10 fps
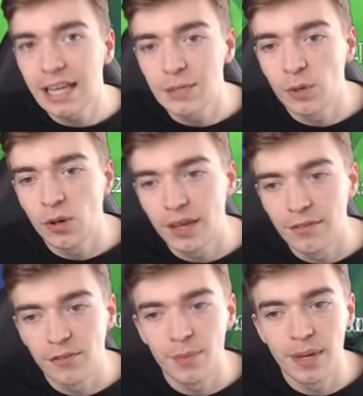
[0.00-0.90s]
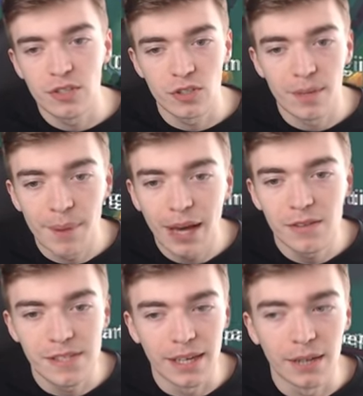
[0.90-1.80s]
any more information
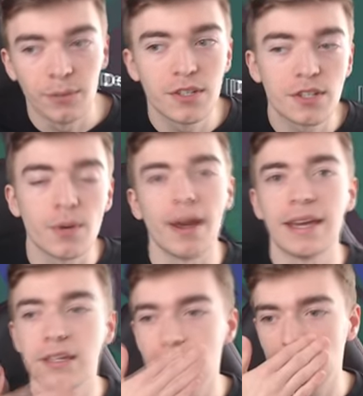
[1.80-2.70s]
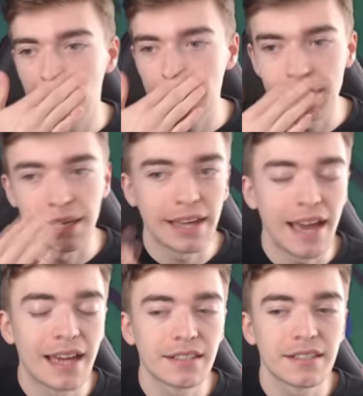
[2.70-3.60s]
about it, which is quite interesting.
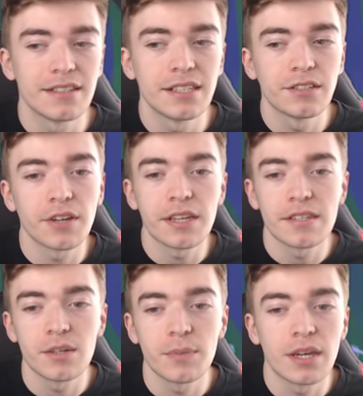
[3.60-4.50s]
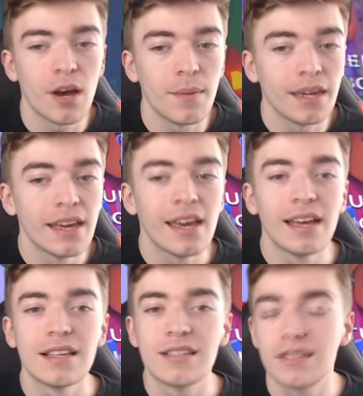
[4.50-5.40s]
And considering it's going to be coming
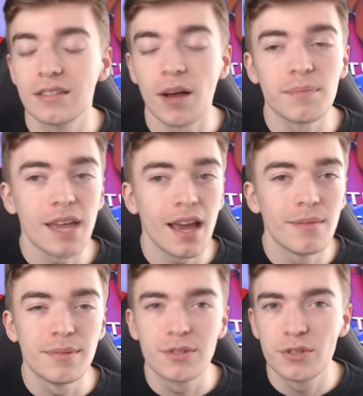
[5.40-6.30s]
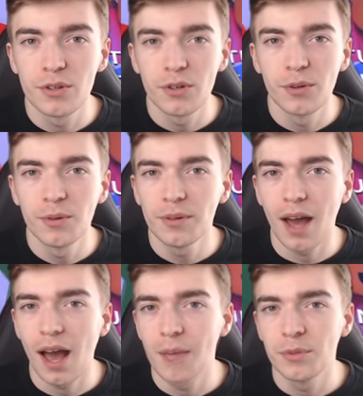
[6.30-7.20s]
sometime soon,
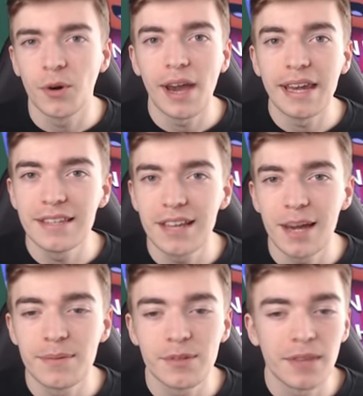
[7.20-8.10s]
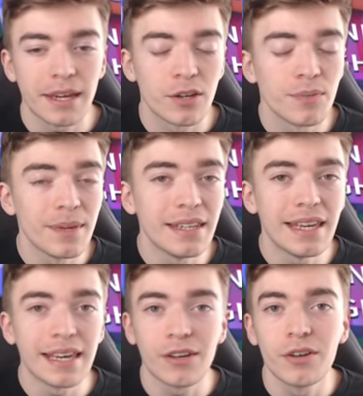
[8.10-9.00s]
not anytime soon, that could mean
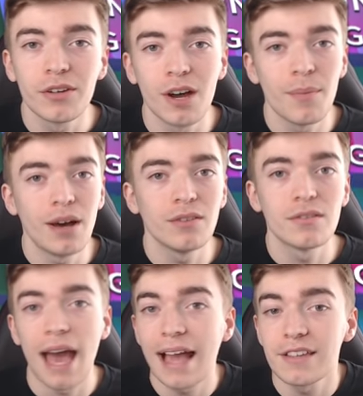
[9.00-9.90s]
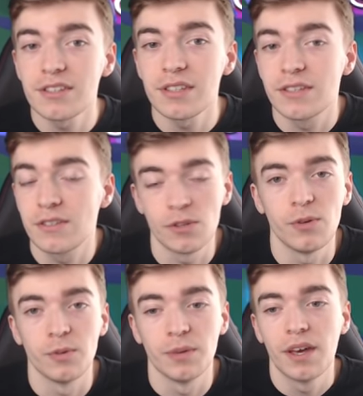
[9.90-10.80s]
it could come out actually
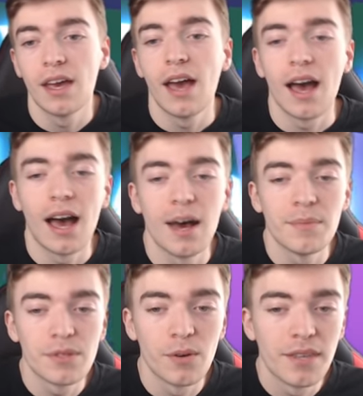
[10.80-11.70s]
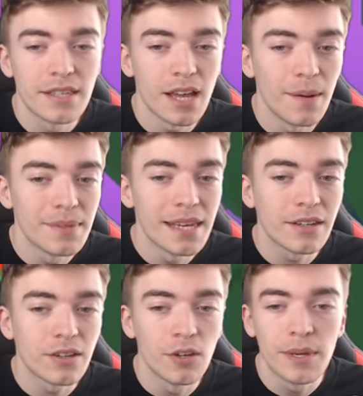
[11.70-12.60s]
soon. So this
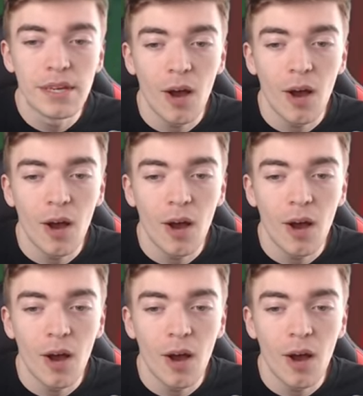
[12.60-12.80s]
update could be